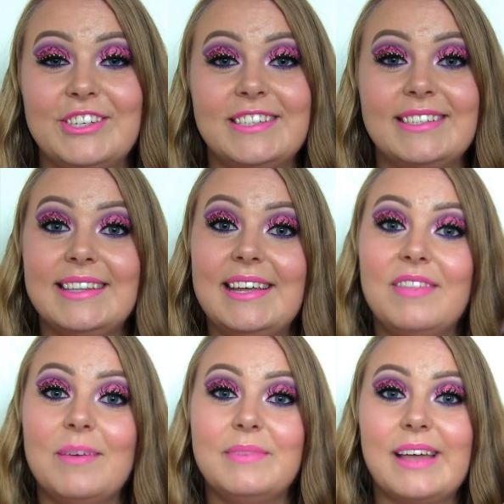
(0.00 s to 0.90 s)
just
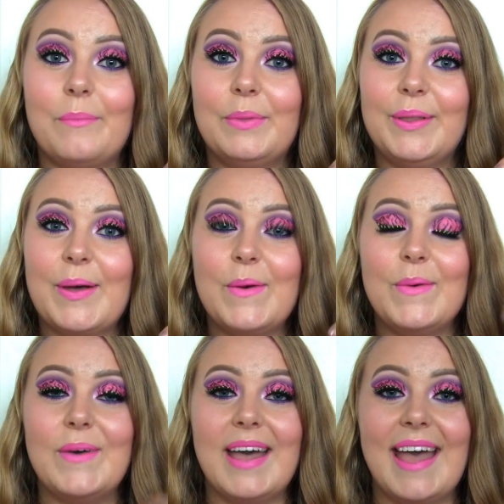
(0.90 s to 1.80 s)
leave them down
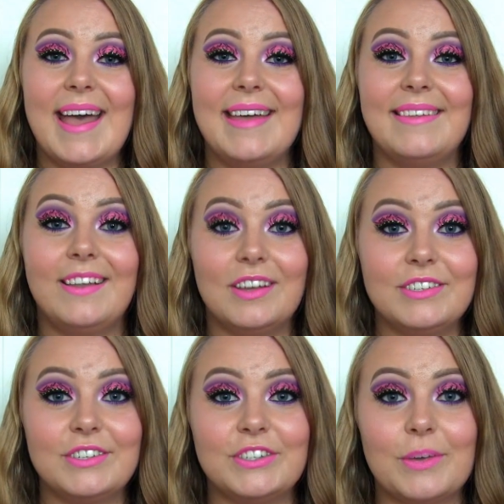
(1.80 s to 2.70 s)
below and I'll
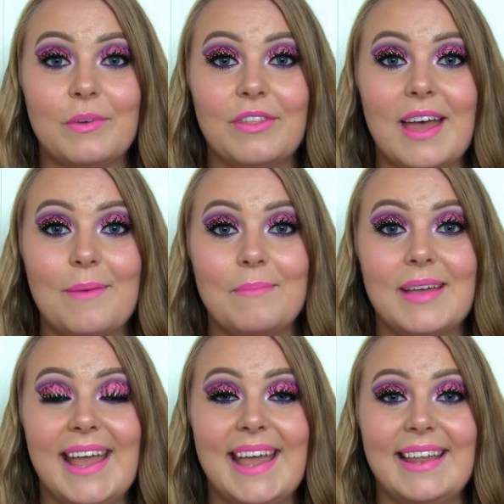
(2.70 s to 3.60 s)
answer some of
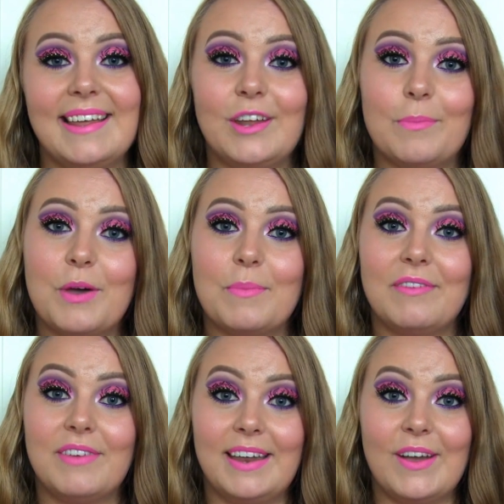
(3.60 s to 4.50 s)
them in an
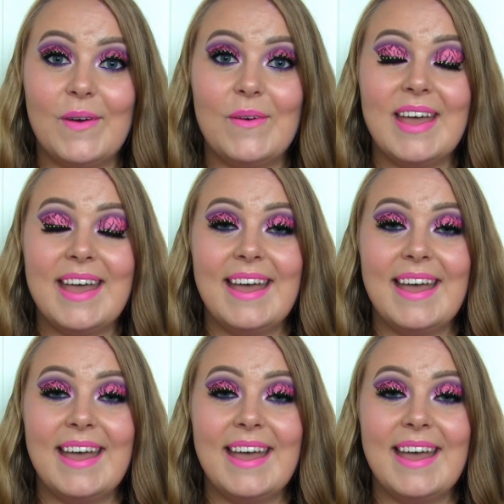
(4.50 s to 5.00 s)
upcoming video.